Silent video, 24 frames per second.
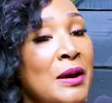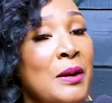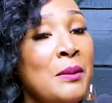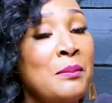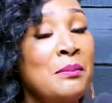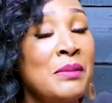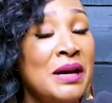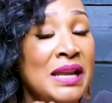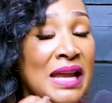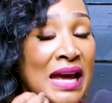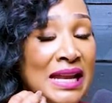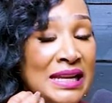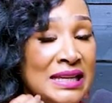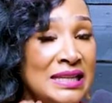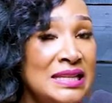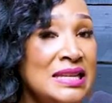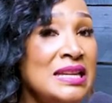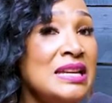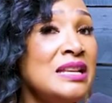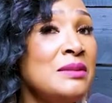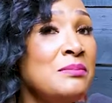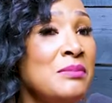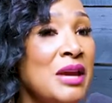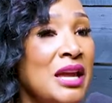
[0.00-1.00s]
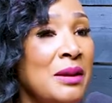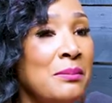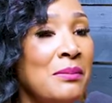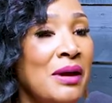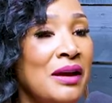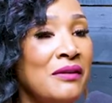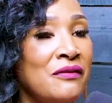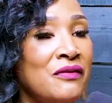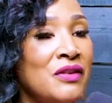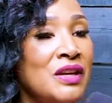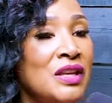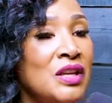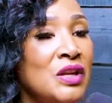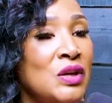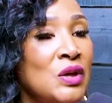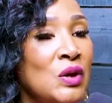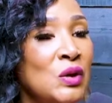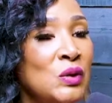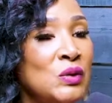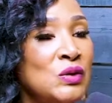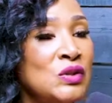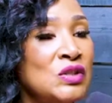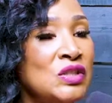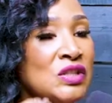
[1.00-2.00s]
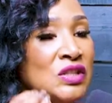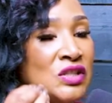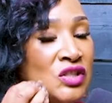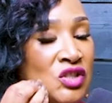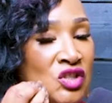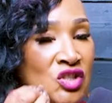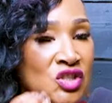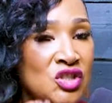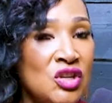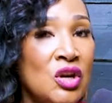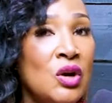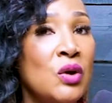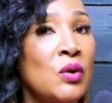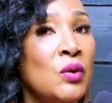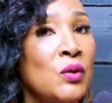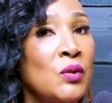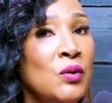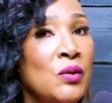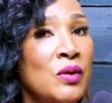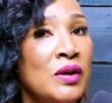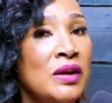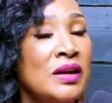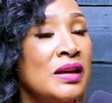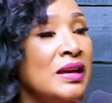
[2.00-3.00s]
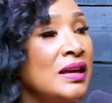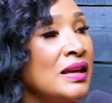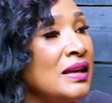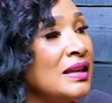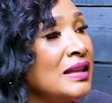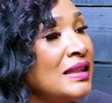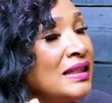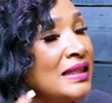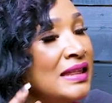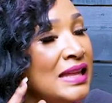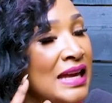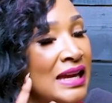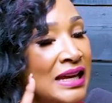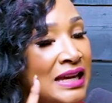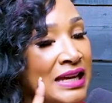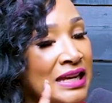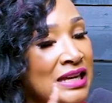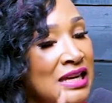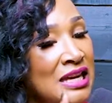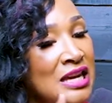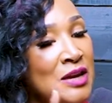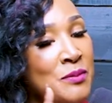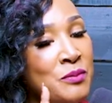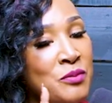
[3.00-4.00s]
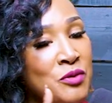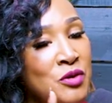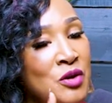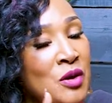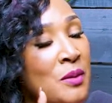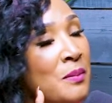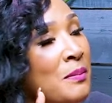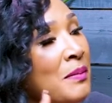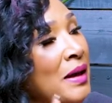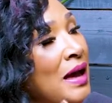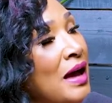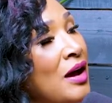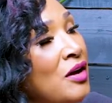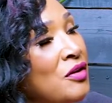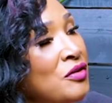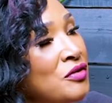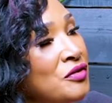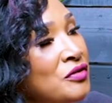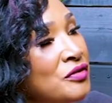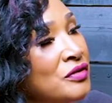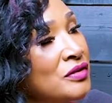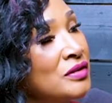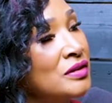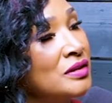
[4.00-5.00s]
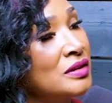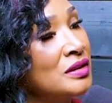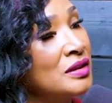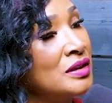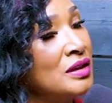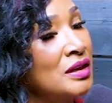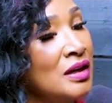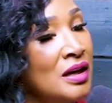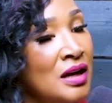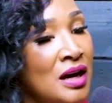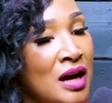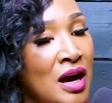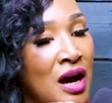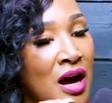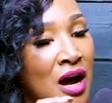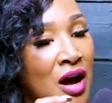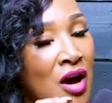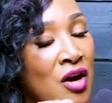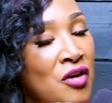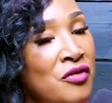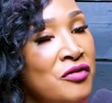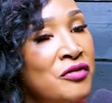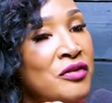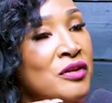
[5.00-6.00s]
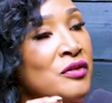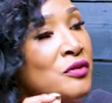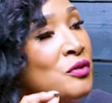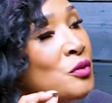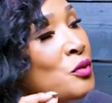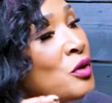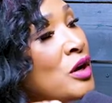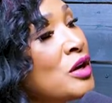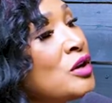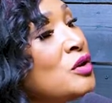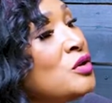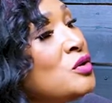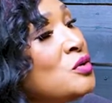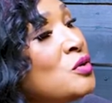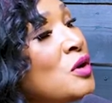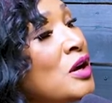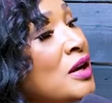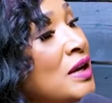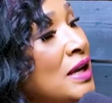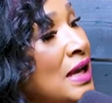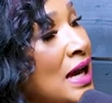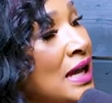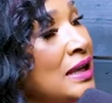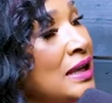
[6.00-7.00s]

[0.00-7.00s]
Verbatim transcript: But I did make my video to show that keep your mouth off of what you are not